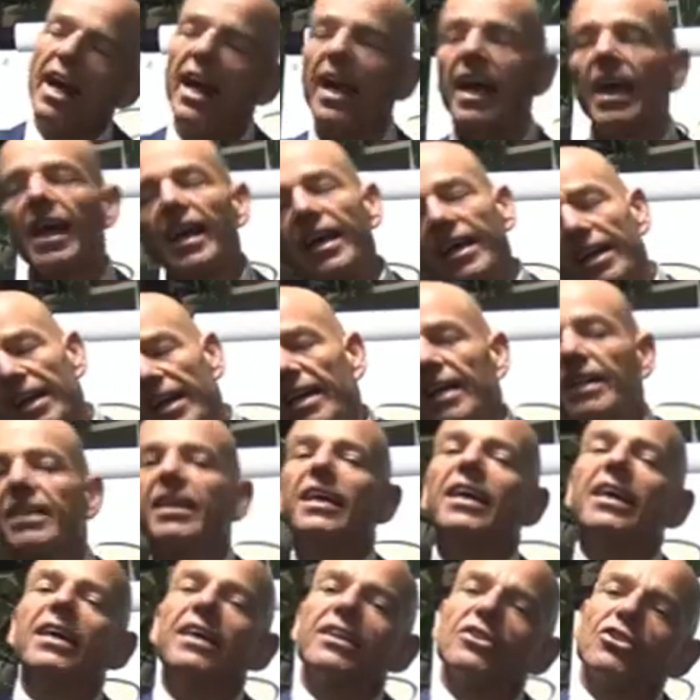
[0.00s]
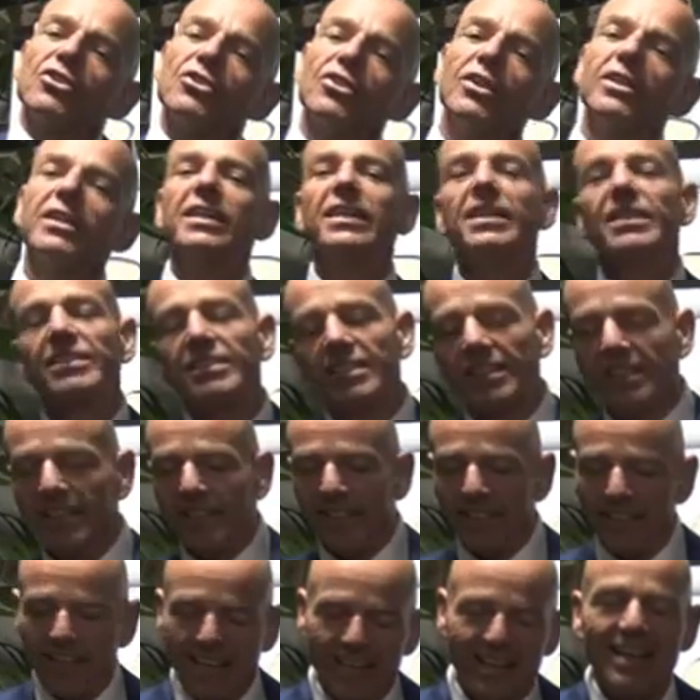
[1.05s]
neck, and shoulders,
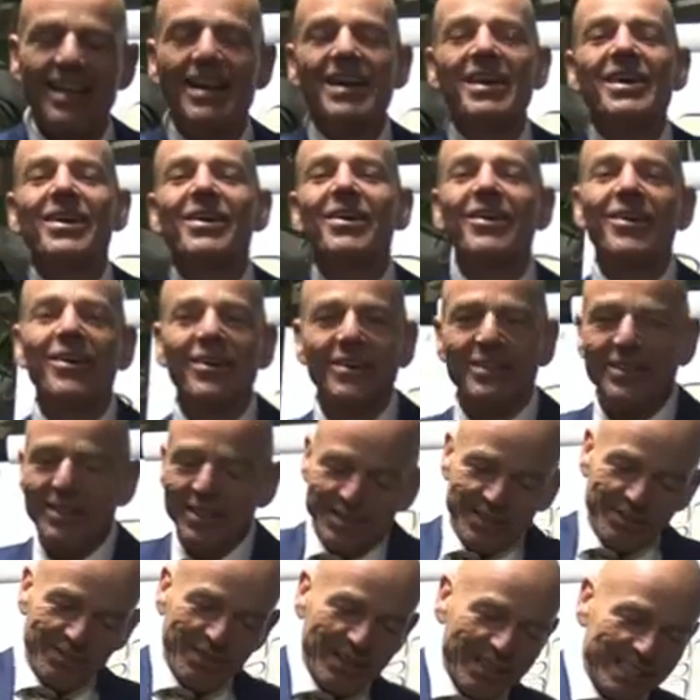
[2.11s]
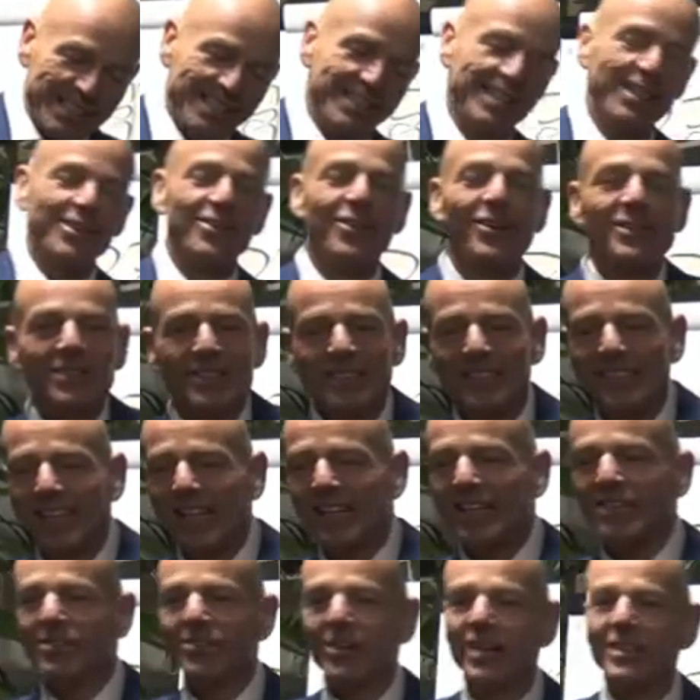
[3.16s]
and twist, and all those
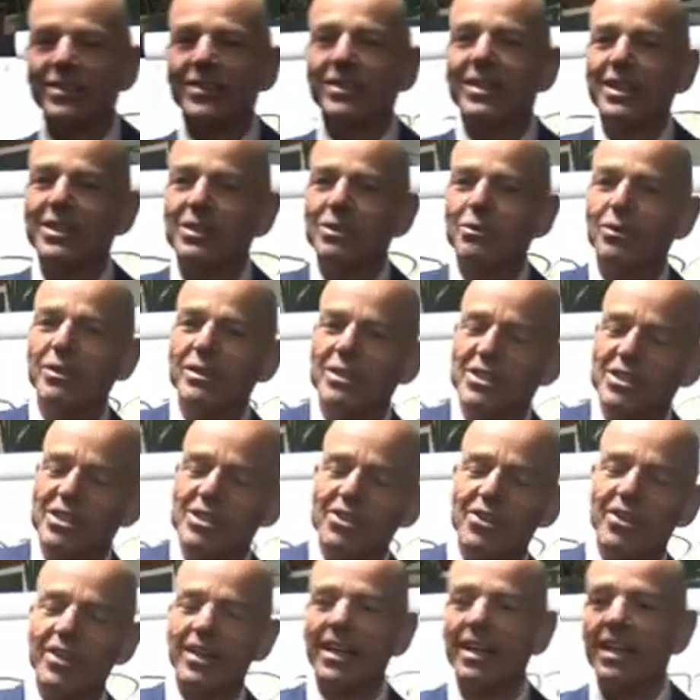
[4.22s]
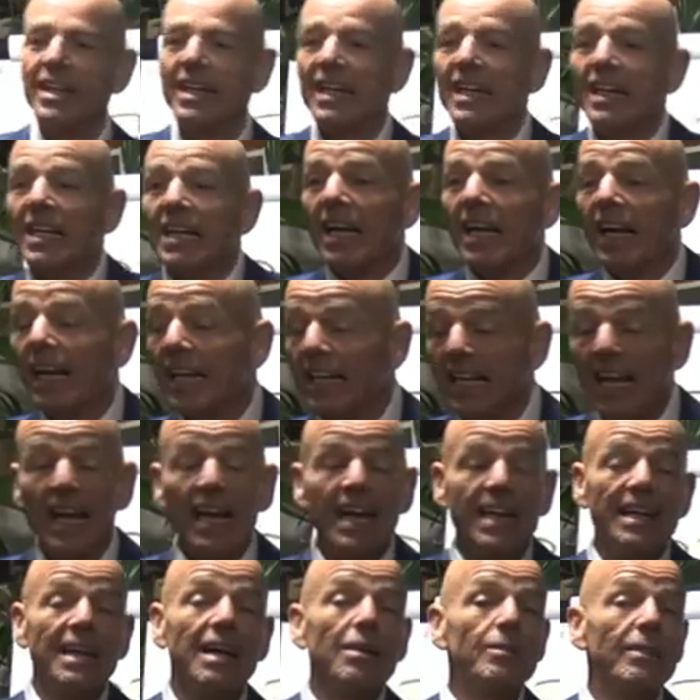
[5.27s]
things, right, you can do in the sauna. And
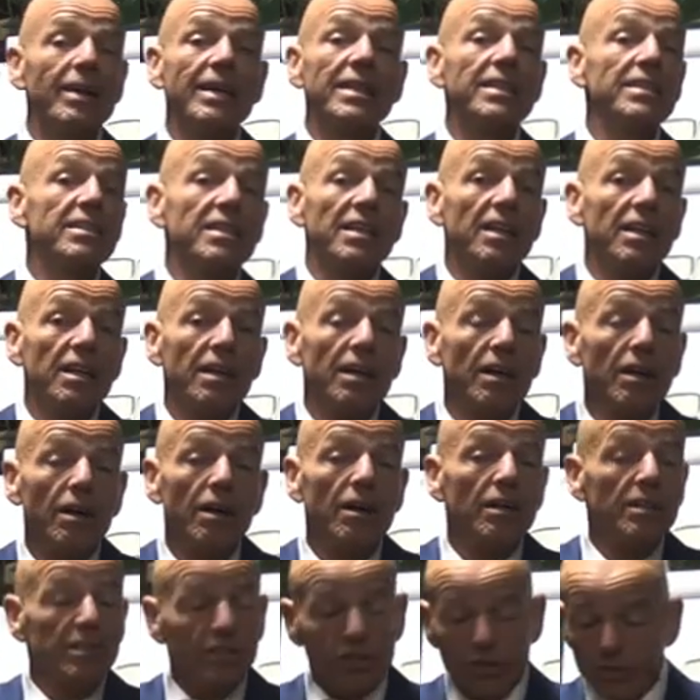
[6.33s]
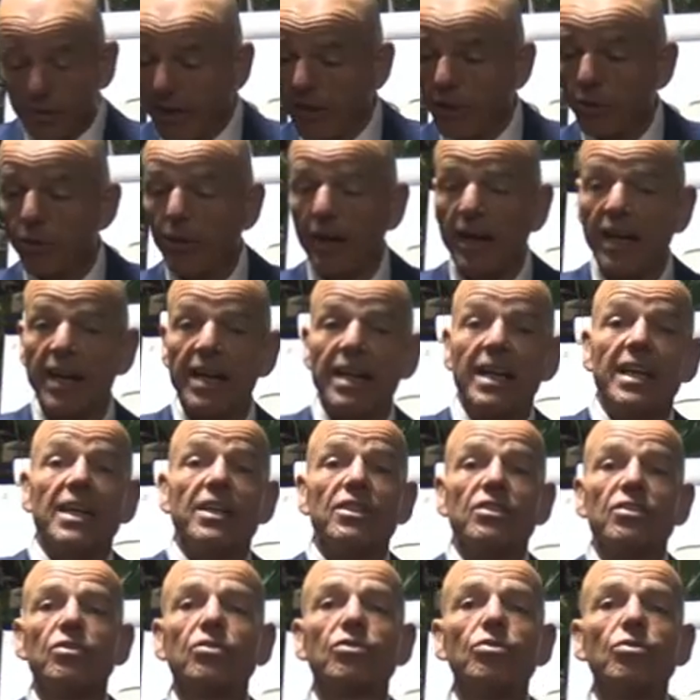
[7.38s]
then I went straight away
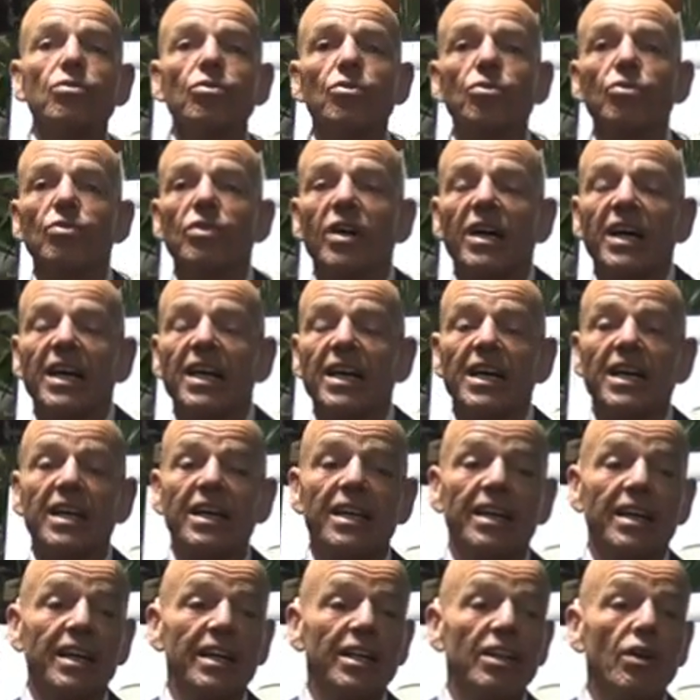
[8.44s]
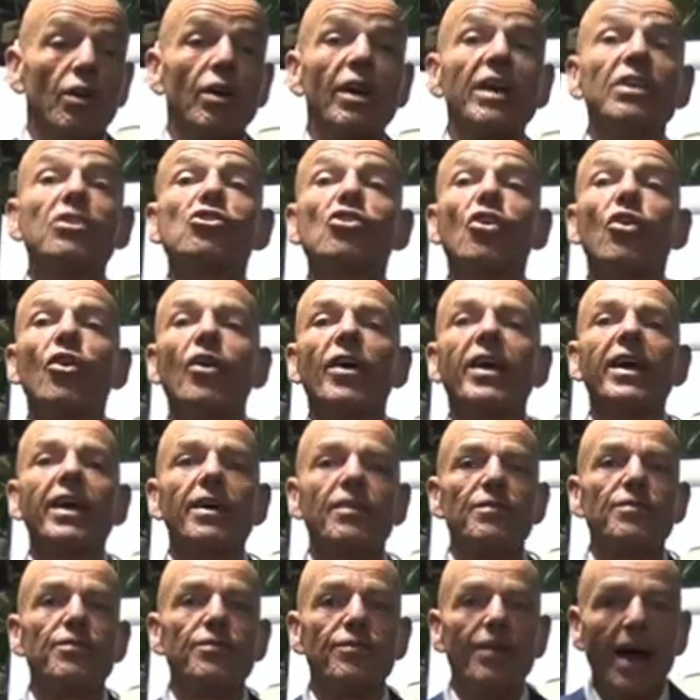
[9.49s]
to, enjoy
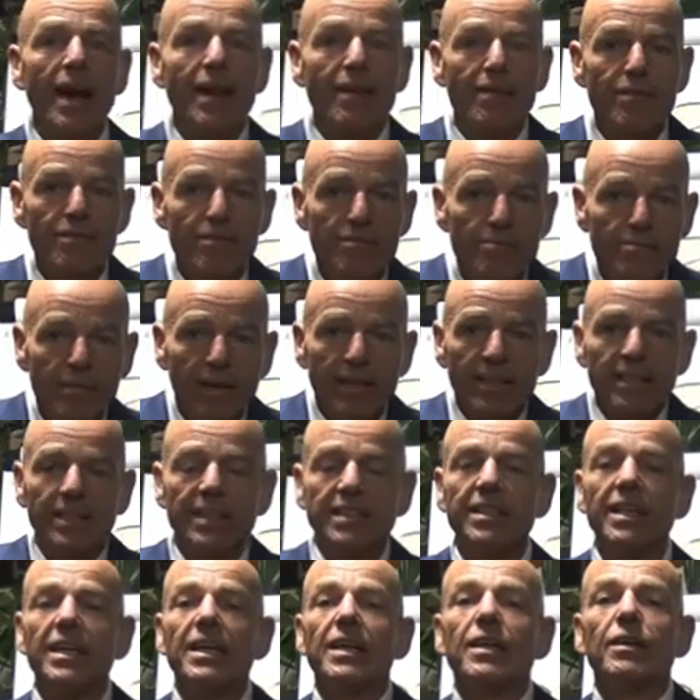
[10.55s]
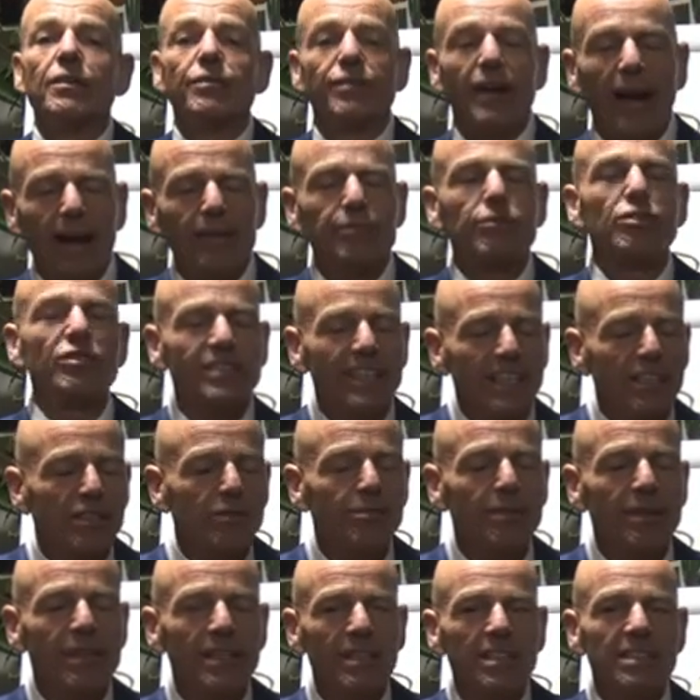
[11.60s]
a 5 to
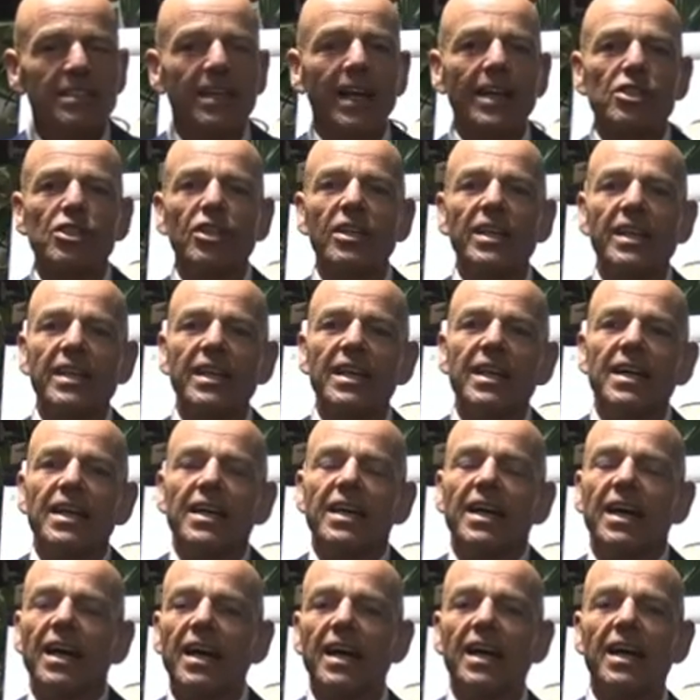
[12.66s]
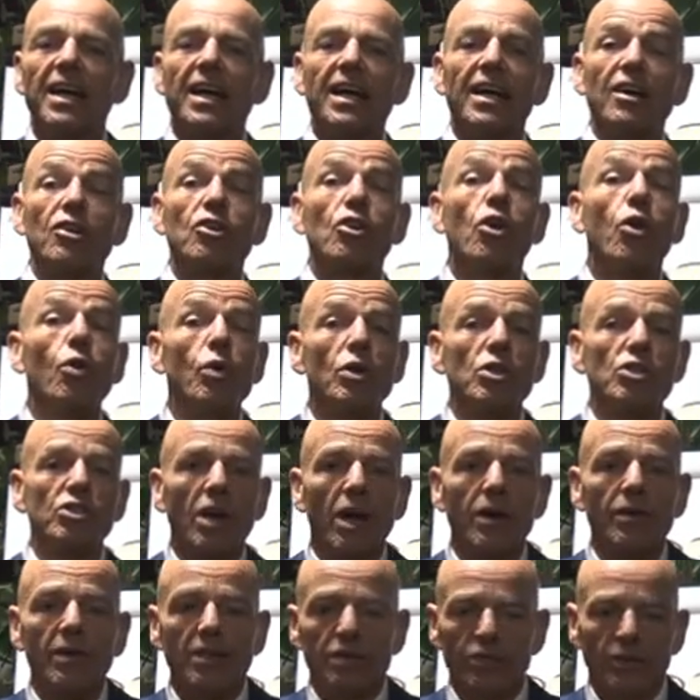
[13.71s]
6 minutes, actually, cold
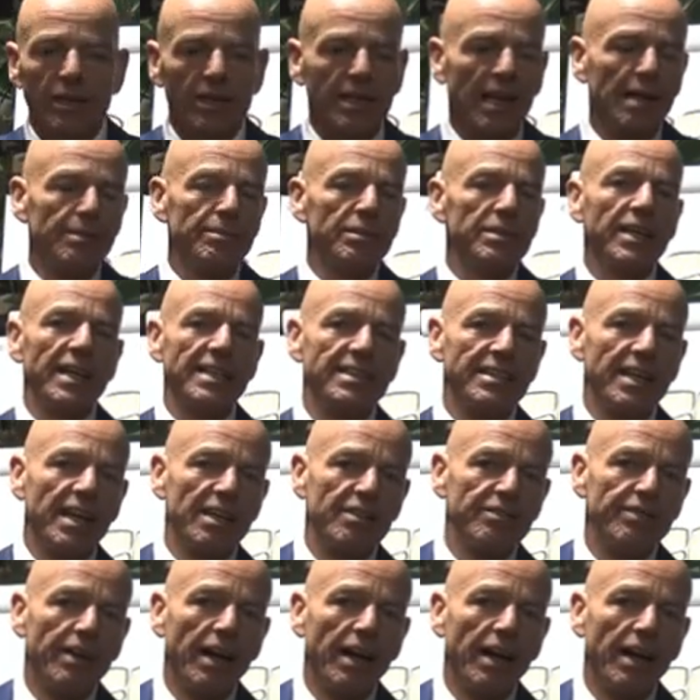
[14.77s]
shower. So a couple of days I had